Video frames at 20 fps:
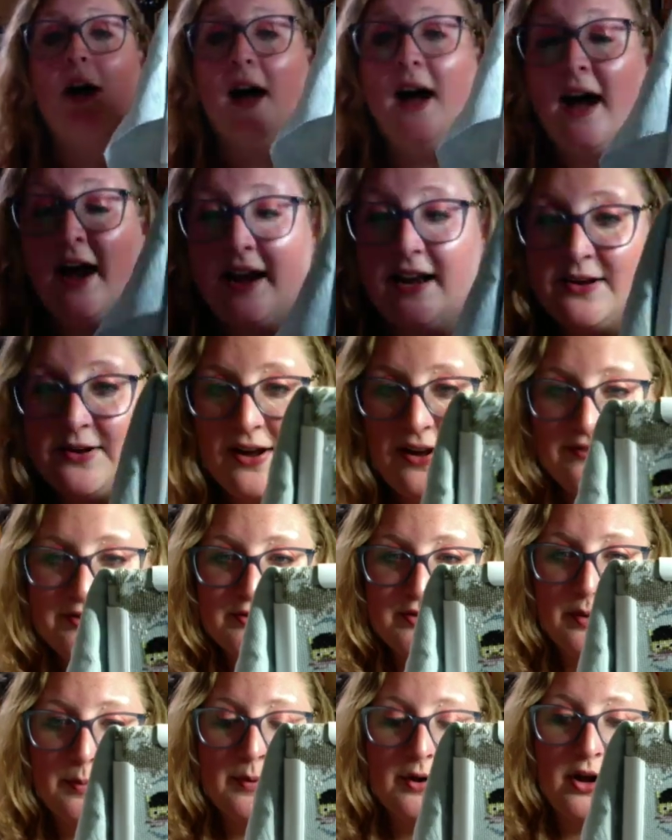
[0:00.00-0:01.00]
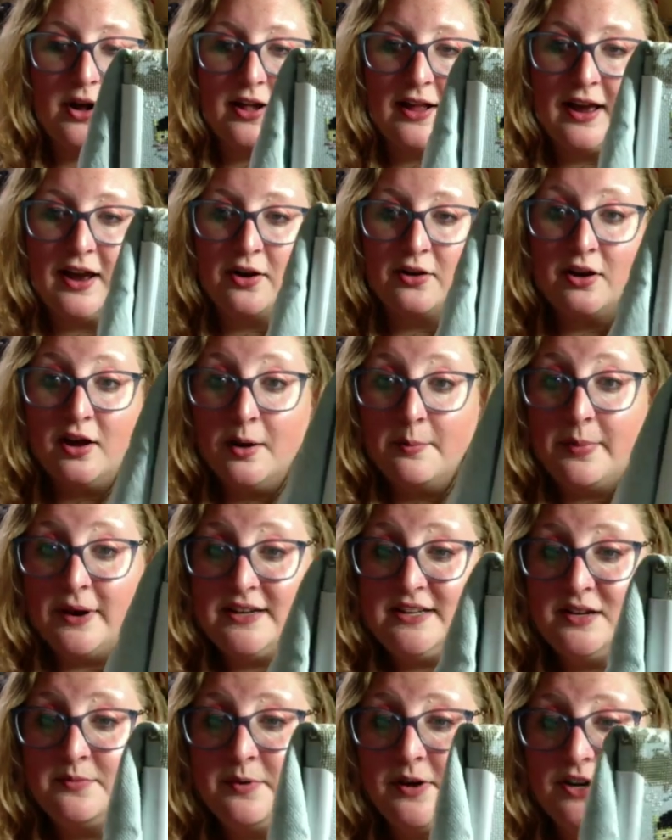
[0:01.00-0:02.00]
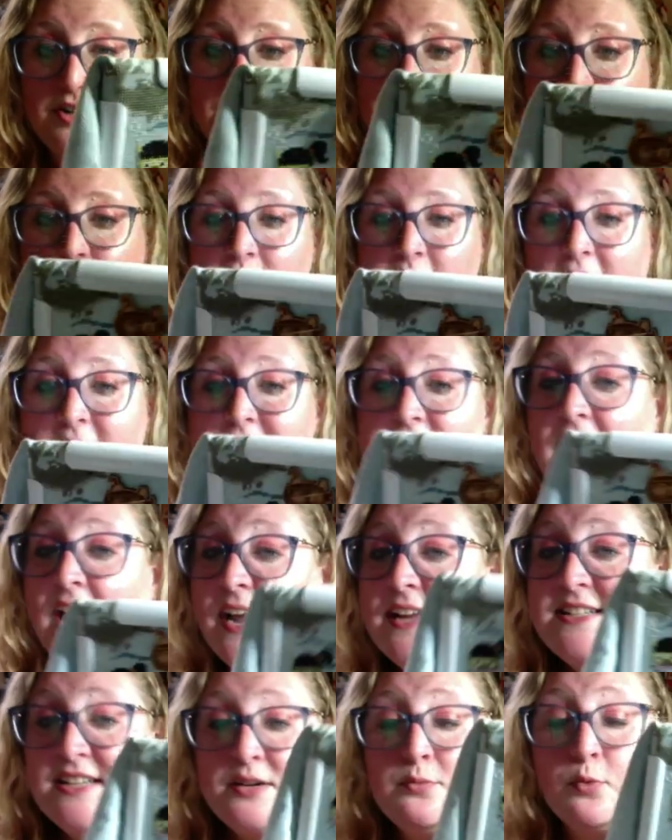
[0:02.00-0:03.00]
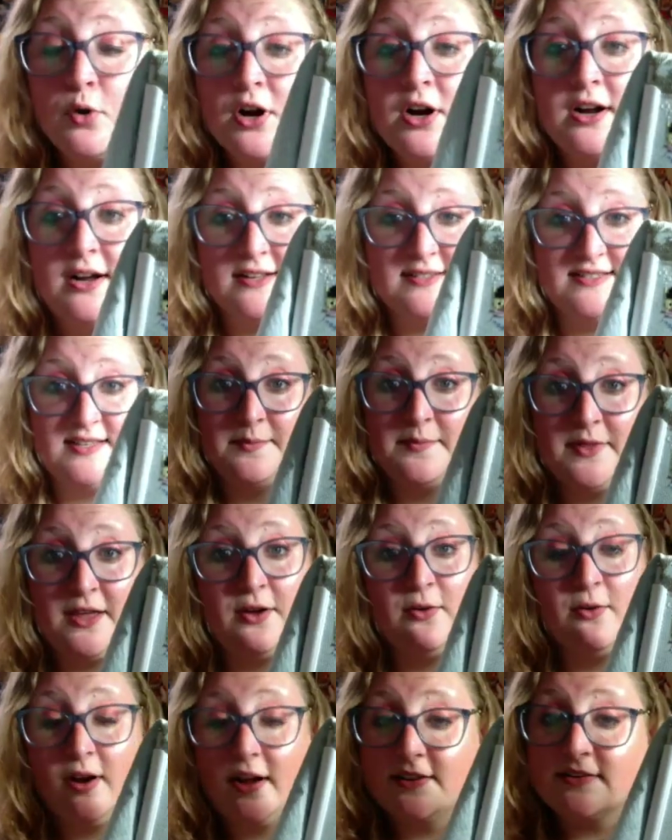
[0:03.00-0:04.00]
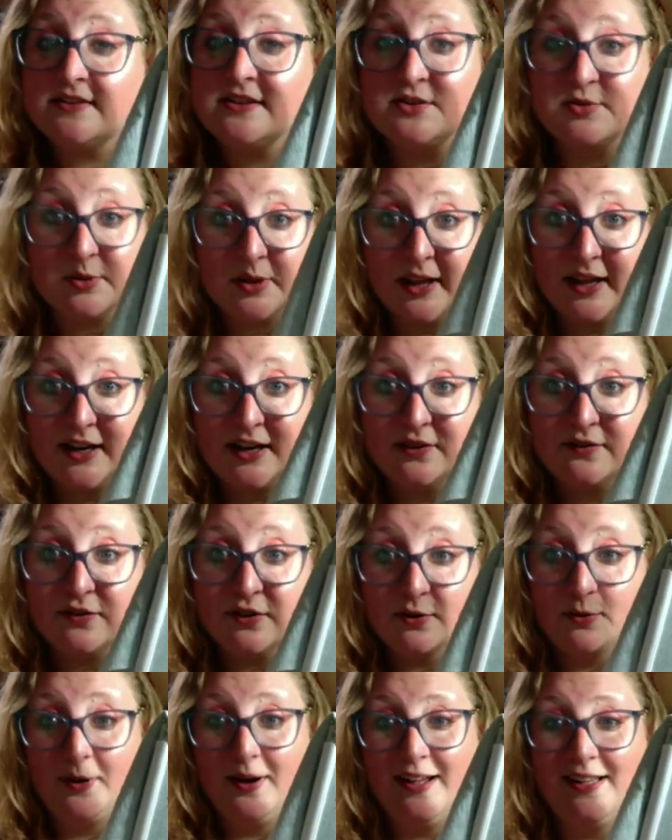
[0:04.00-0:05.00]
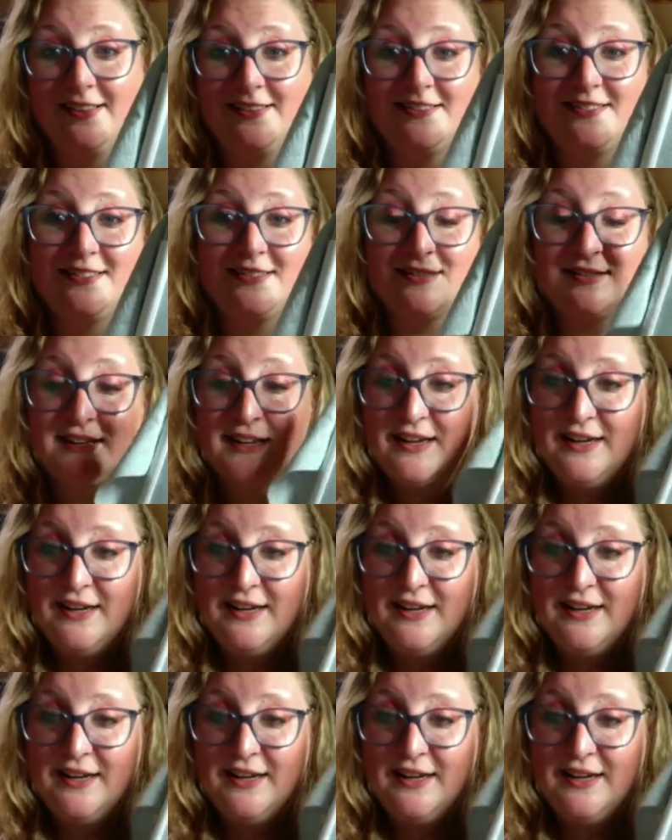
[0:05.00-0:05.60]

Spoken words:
I now have to rip it all out, but I did want to show you guys, I did work on something cross-stitch related for once.